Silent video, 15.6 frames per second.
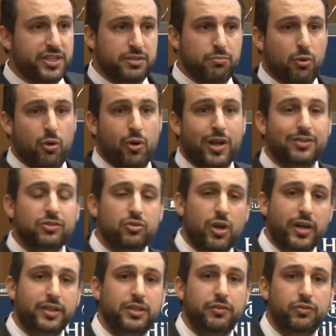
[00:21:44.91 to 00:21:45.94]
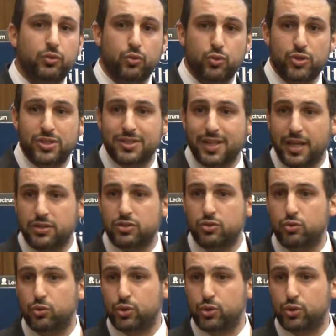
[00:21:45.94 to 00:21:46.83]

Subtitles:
is more attractive to states